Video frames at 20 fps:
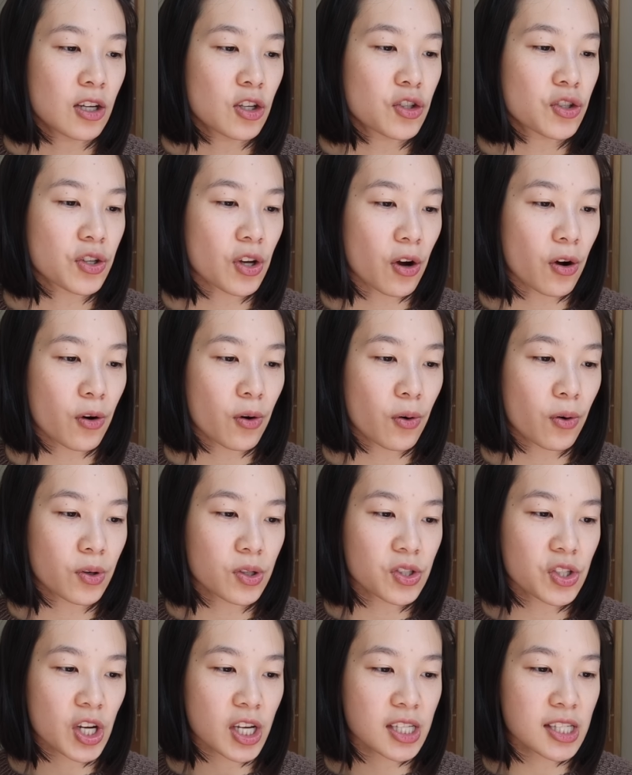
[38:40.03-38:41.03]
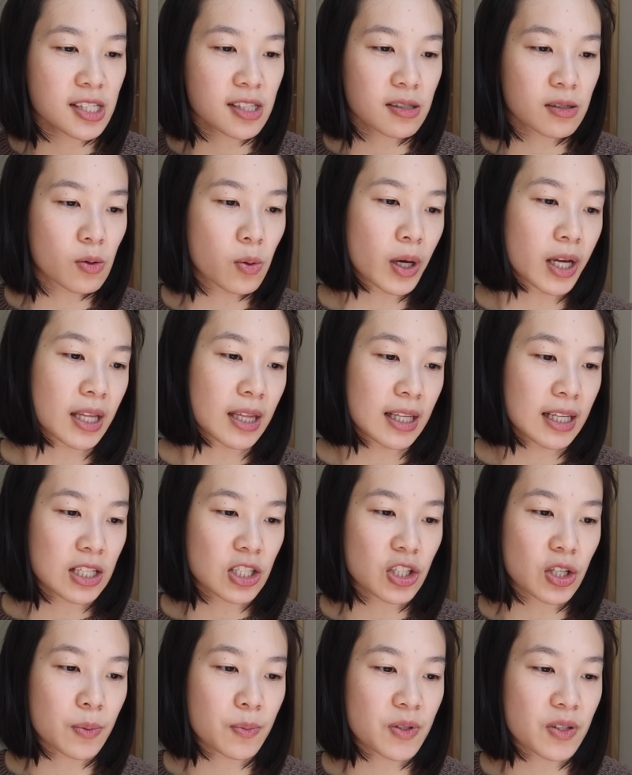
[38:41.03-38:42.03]
So just quickly
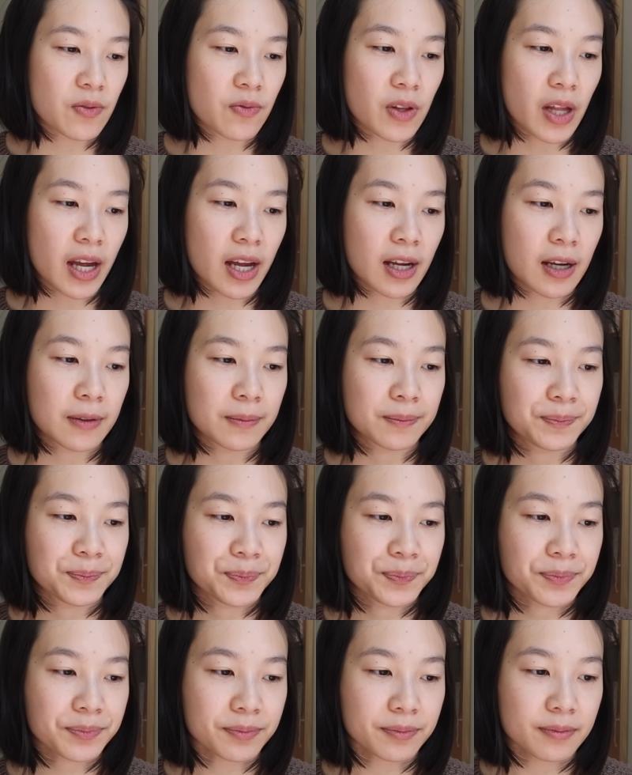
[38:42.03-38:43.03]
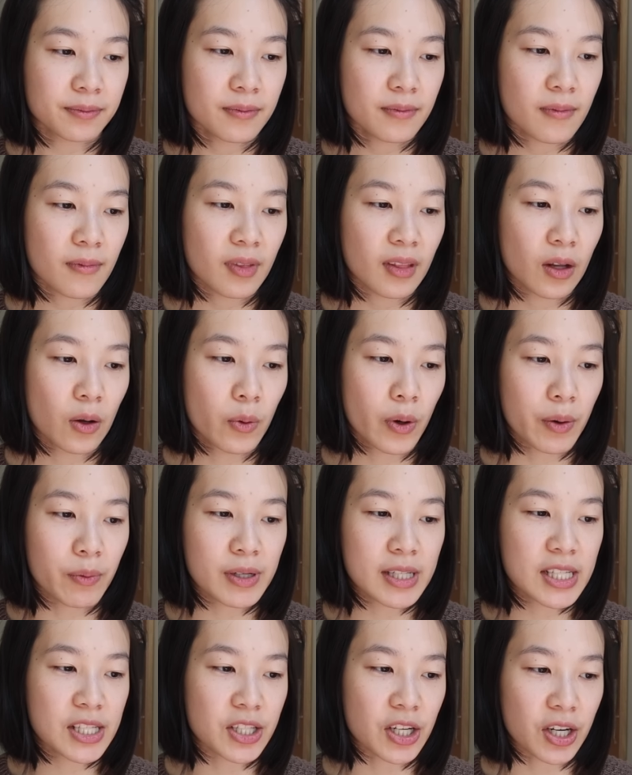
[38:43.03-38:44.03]
in terms of like where
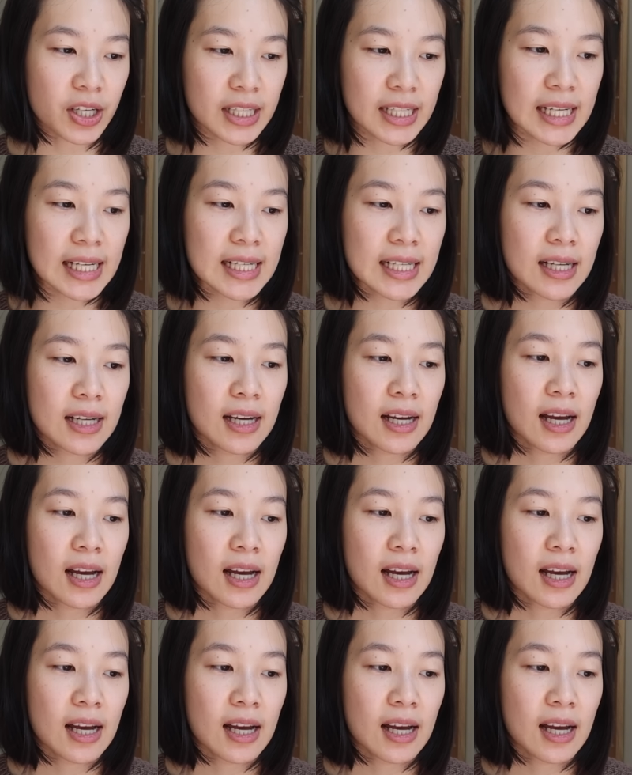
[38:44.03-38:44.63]
we started.